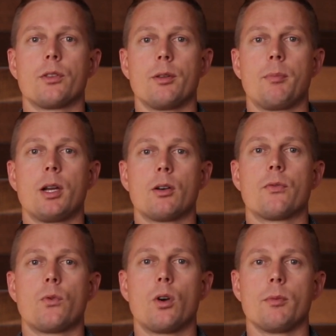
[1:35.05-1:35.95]
The
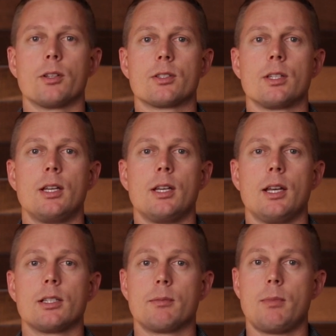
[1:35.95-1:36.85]
piriformis
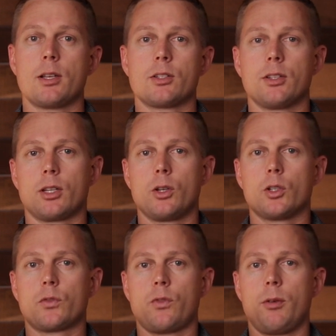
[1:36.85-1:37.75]
is a muscle that
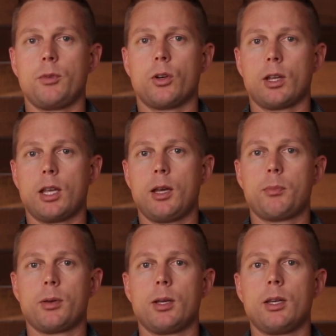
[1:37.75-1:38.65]
goes from your
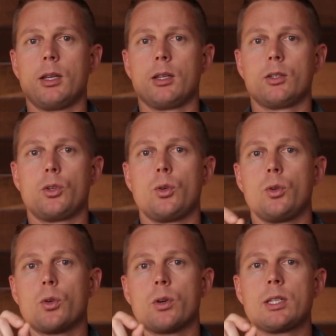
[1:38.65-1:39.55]
hip to your